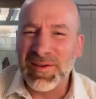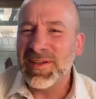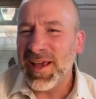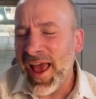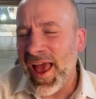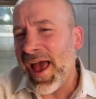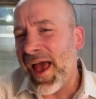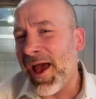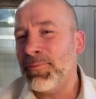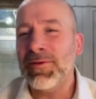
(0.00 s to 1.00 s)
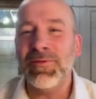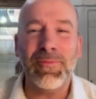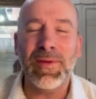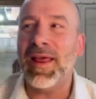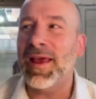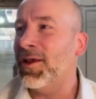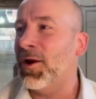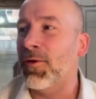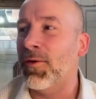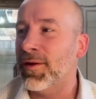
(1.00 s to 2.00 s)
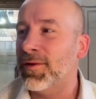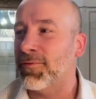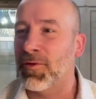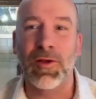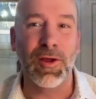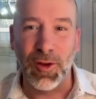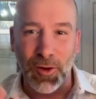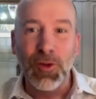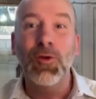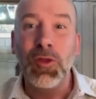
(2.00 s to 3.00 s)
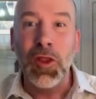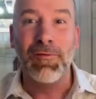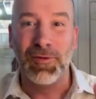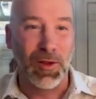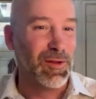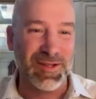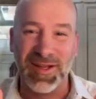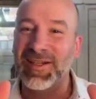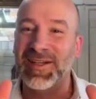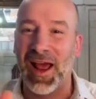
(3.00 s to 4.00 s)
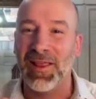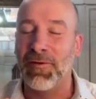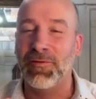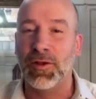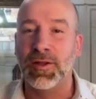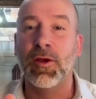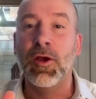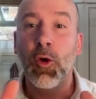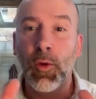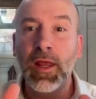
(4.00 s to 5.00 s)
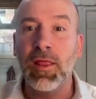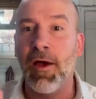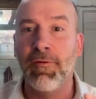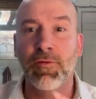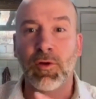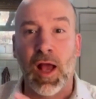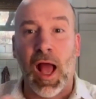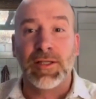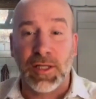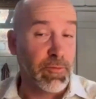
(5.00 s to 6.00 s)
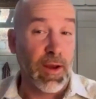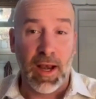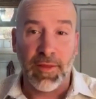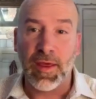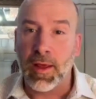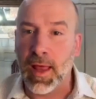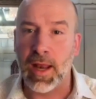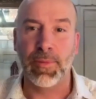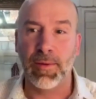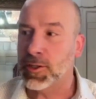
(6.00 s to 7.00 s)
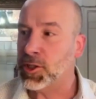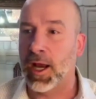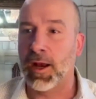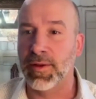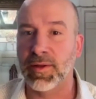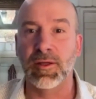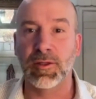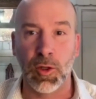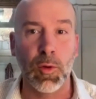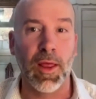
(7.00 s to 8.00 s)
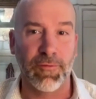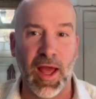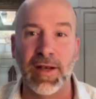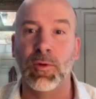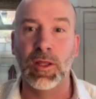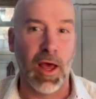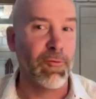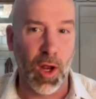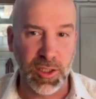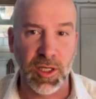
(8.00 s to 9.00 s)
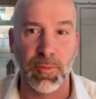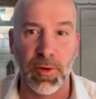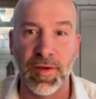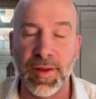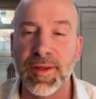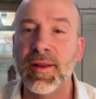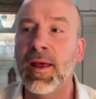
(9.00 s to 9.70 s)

Yeah, I mean, like, several, you love localization. I love localization. We love content, right? I think a lot of people share in this industry. We love content. We love watching movies.